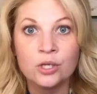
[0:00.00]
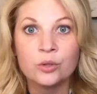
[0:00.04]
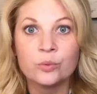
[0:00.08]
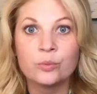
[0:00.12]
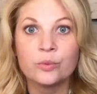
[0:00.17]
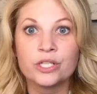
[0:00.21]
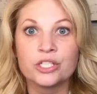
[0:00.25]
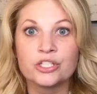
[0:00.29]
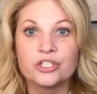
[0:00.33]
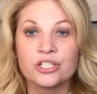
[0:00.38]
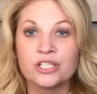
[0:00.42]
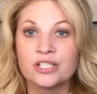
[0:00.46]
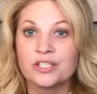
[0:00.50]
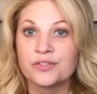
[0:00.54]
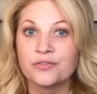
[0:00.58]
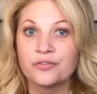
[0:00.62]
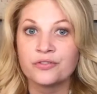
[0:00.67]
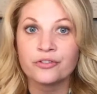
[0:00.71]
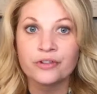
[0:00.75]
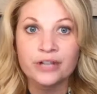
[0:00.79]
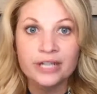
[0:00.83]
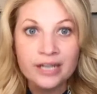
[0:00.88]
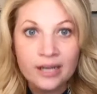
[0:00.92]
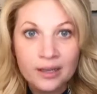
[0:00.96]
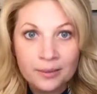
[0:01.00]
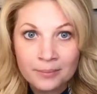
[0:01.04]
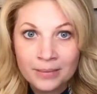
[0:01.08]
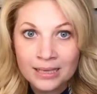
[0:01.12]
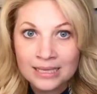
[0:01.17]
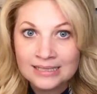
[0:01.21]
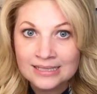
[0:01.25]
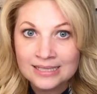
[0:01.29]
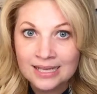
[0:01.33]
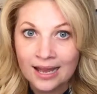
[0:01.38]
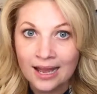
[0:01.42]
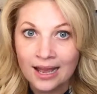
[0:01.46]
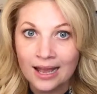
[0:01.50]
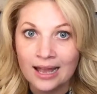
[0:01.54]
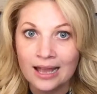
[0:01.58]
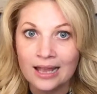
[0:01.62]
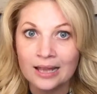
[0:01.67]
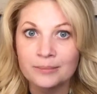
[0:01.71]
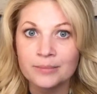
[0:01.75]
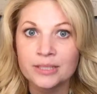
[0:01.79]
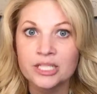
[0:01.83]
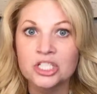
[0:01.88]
which has freed up my time,